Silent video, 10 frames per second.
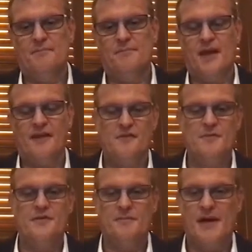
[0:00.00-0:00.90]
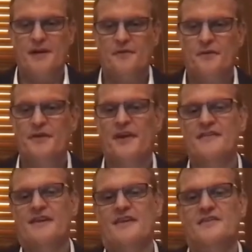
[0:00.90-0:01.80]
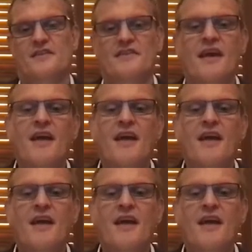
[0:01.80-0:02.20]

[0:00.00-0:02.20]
customers and partner organisations